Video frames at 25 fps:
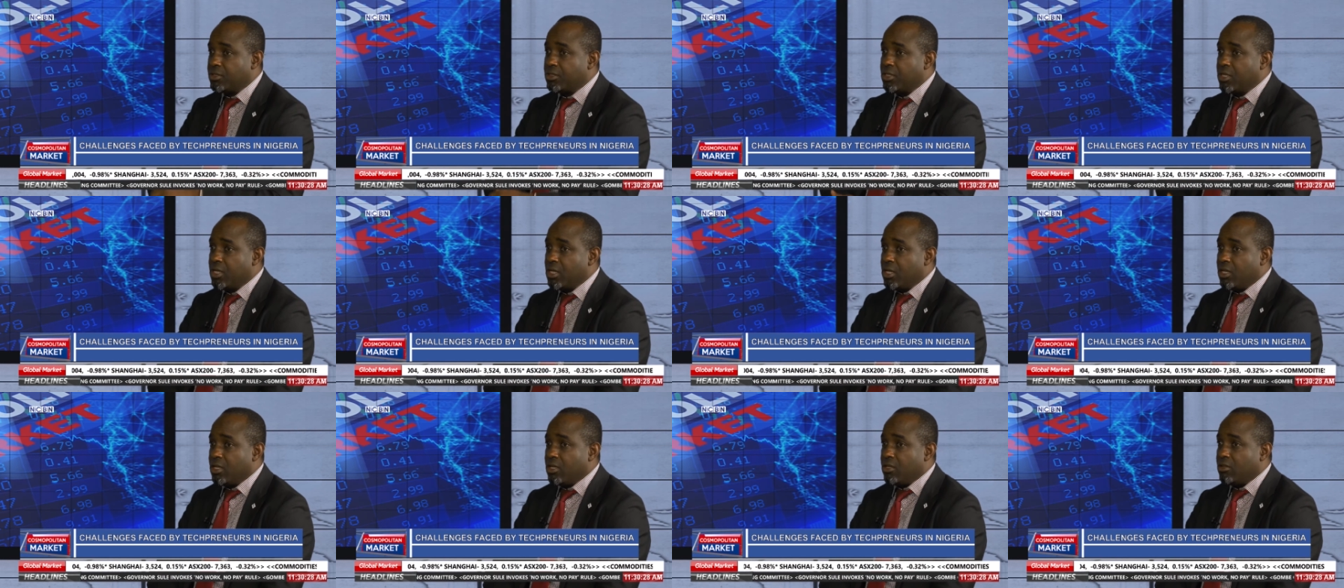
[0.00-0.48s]

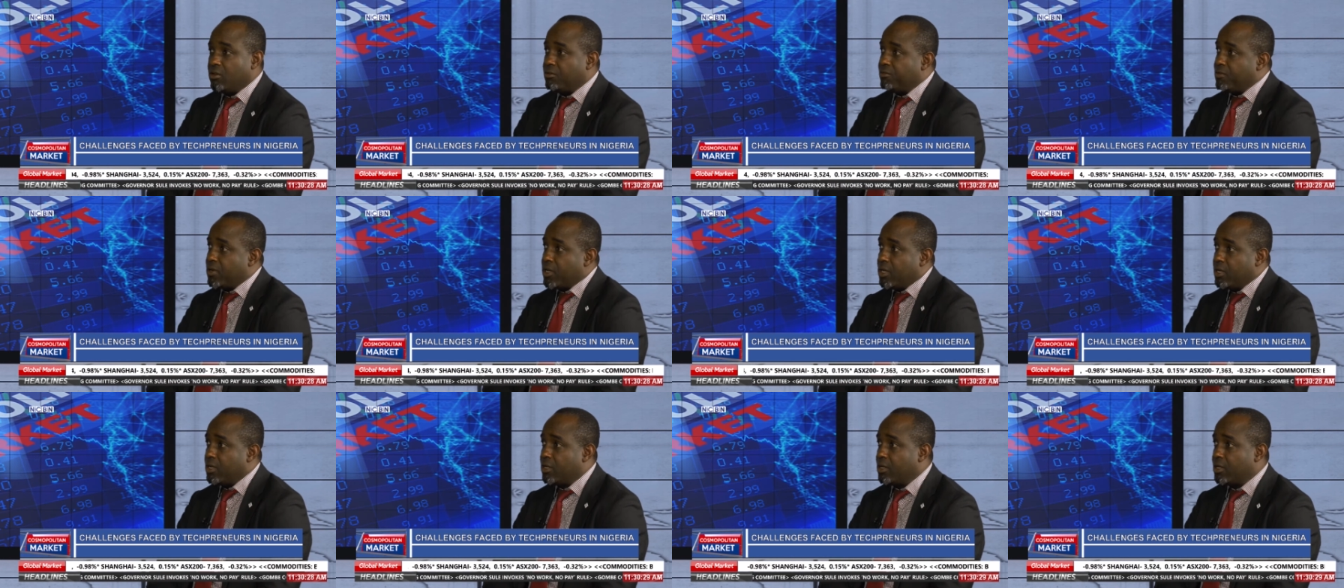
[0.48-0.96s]
mm, you
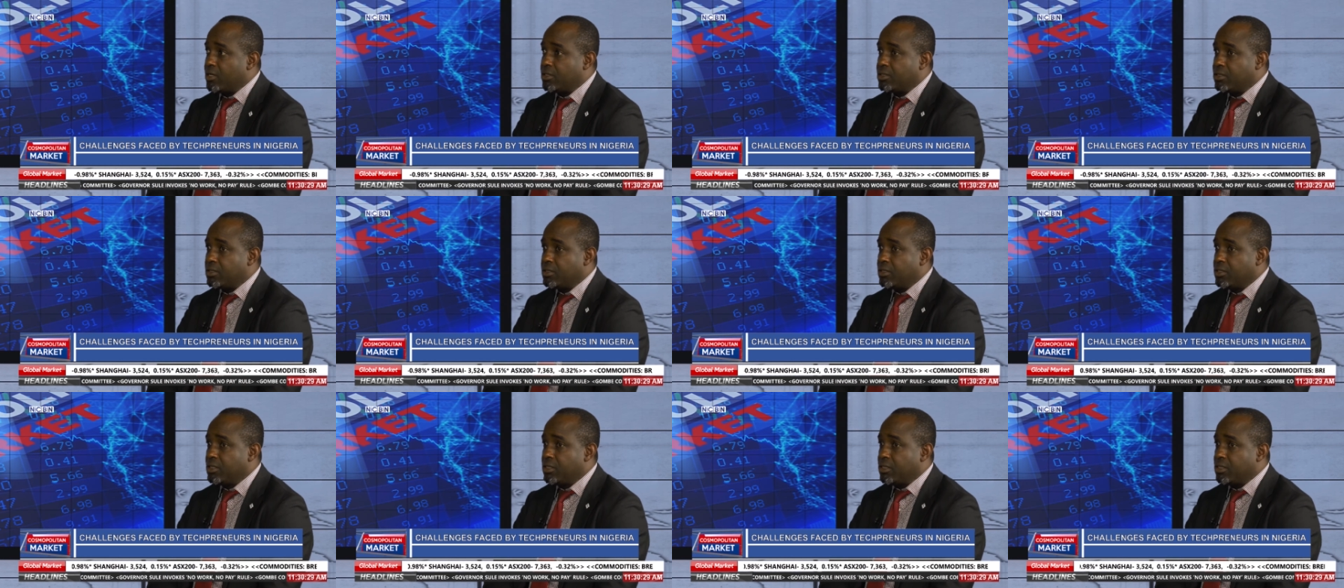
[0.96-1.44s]
find out
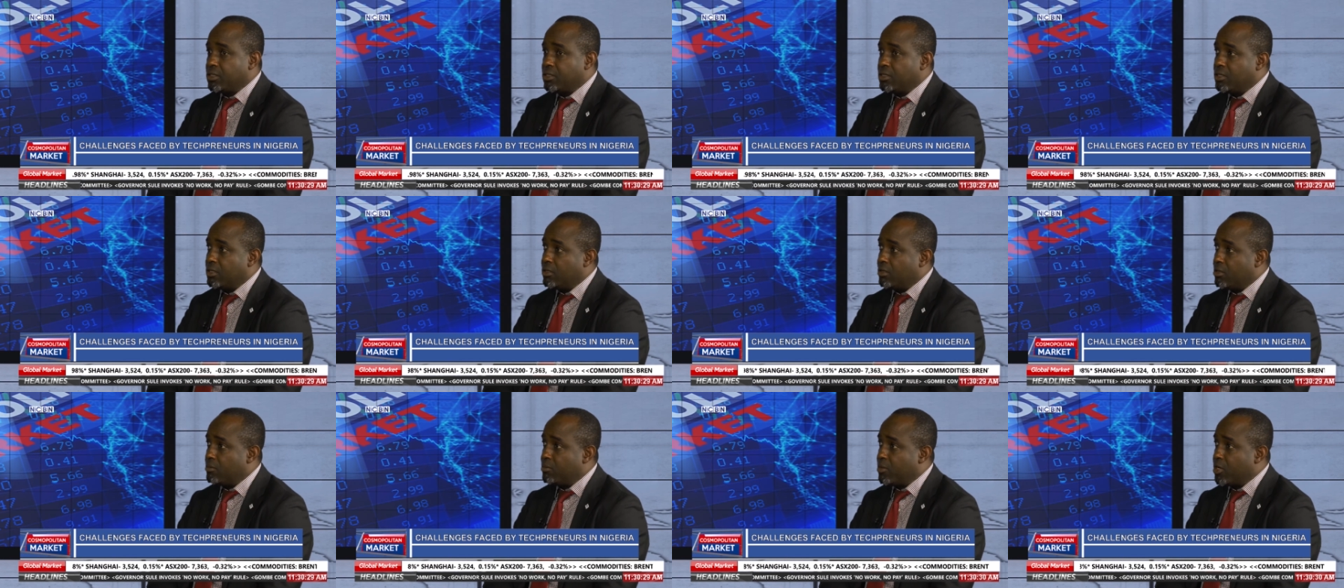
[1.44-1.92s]
that
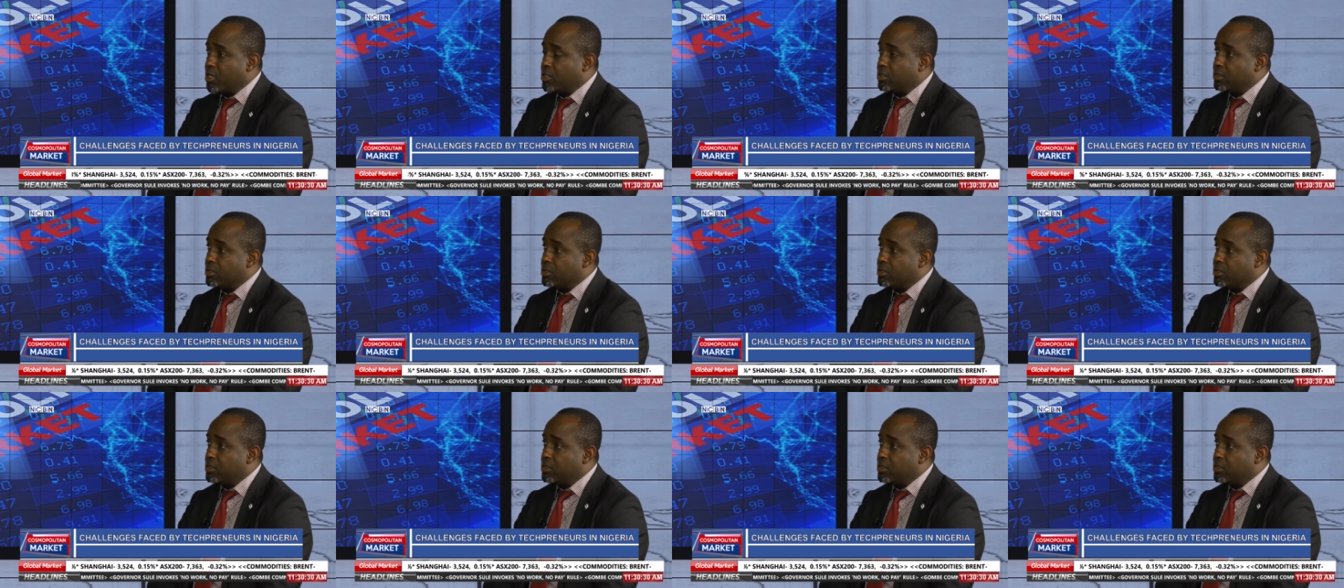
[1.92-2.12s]
the number